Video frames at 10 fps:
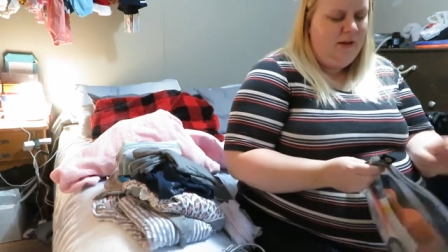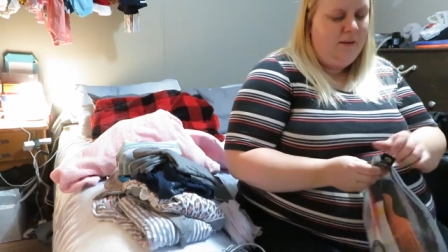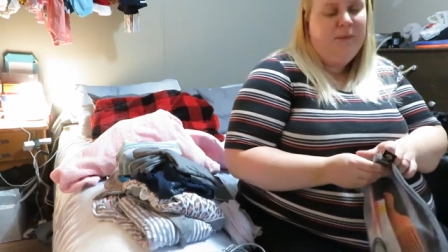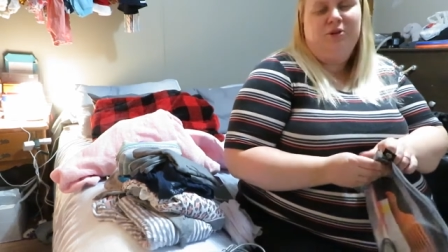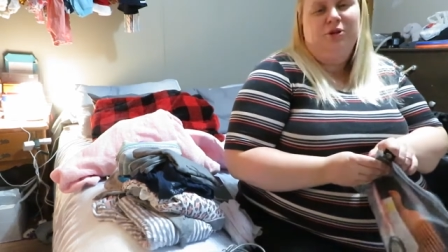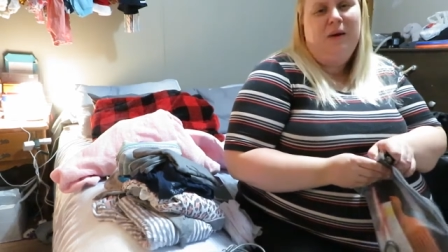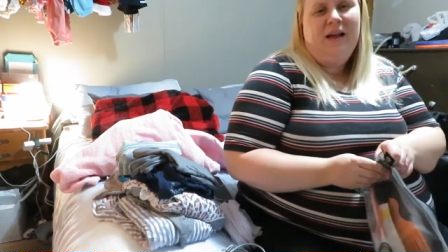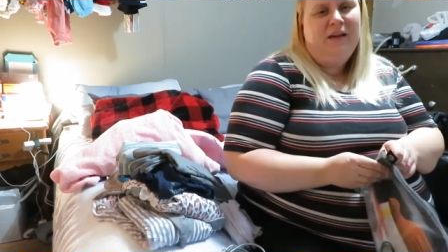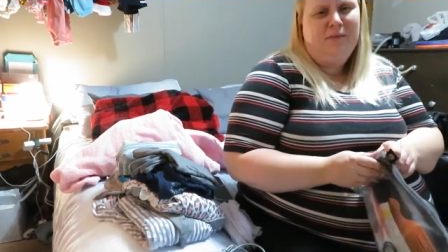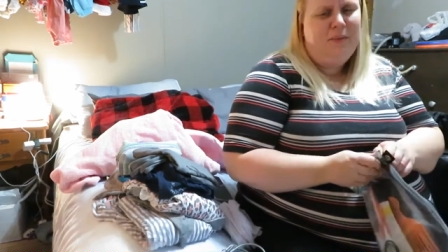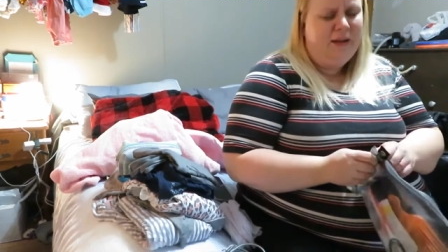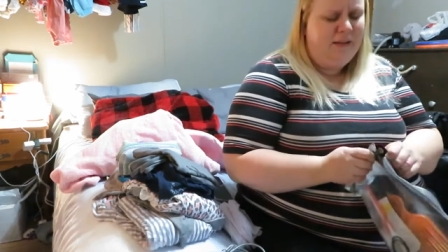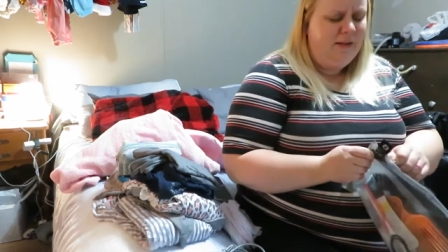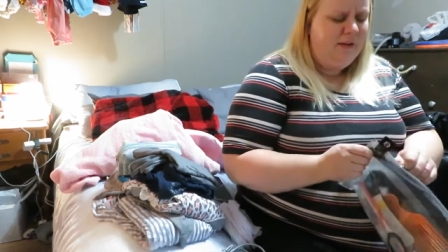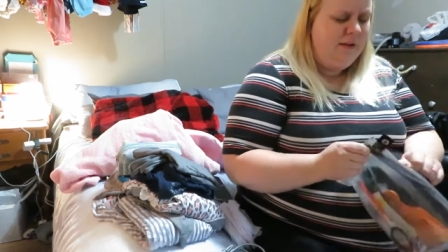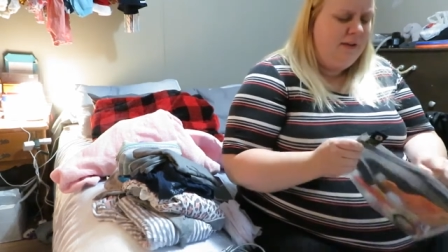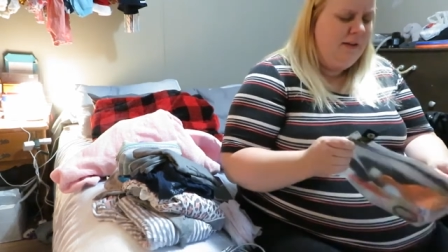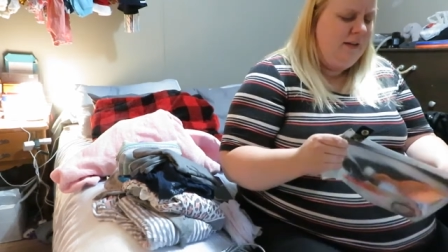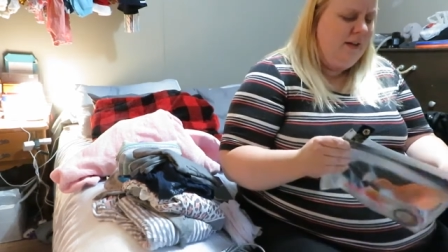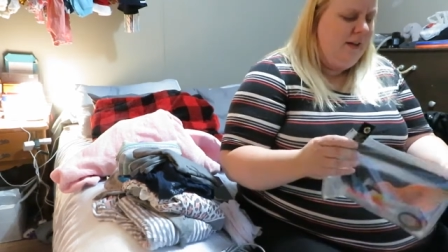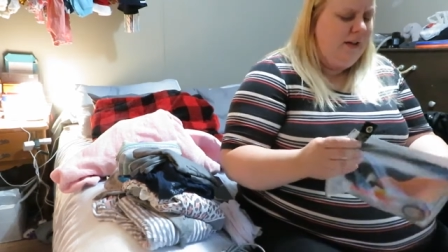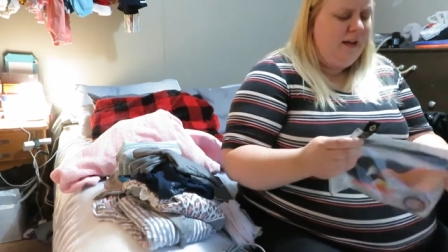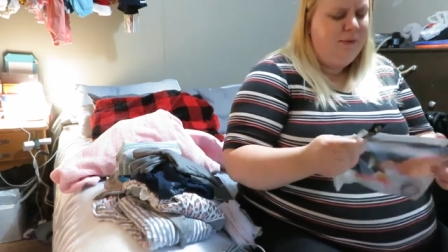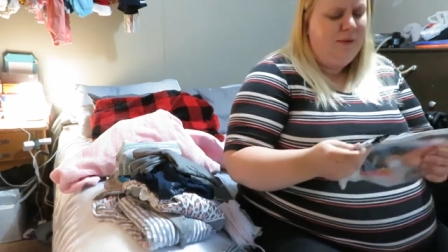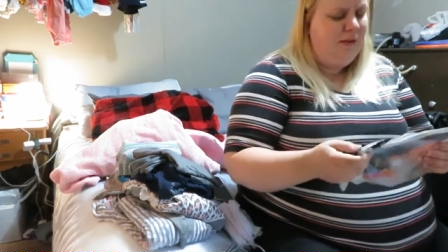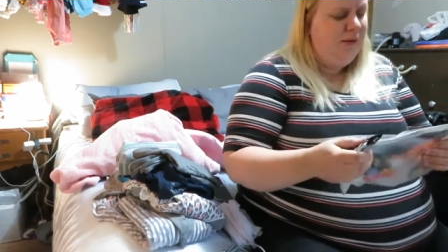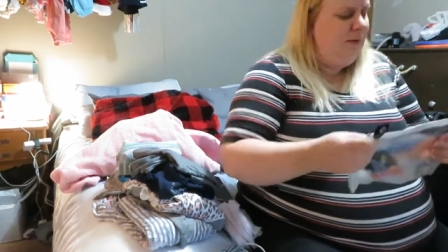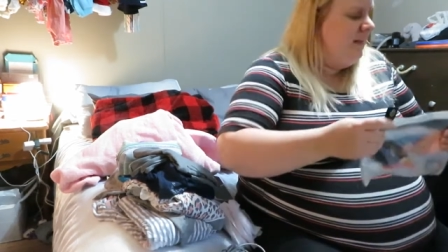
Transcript: I'm not sure why I have a pick in there. I really don't